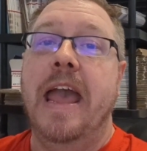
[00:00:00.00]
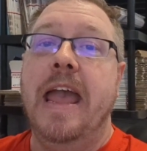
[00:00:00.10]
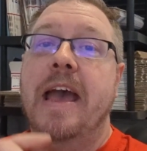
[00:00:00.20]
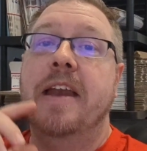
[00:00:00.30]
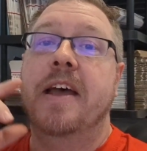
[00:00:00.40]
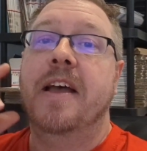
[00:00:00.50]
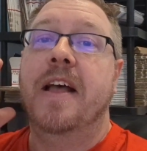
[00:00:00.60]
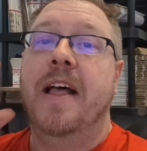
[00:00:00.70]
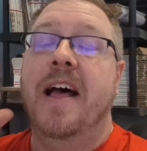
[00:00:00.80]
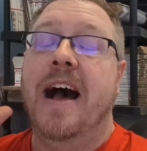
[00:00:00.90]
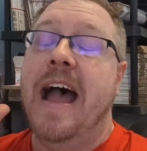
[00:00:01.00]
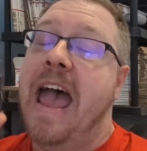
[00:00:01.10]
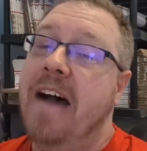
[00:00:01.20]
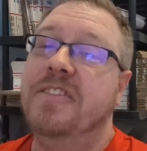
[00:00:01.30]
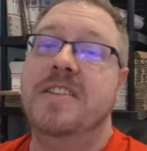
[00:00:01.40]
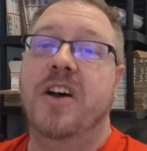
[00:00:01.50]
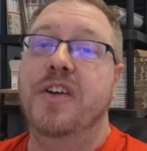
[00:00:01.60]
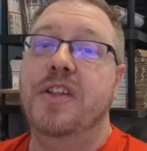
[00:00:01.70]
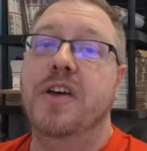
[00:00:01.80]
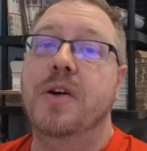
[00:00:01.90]
And I have to
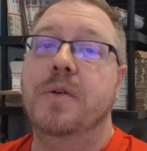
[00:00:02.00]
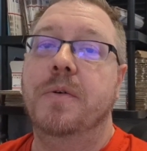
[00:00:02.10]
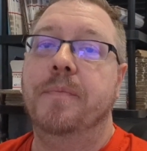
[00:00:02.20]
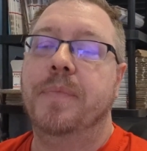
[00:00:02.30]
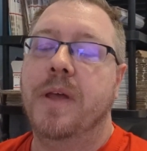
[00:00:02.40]
tell you, though,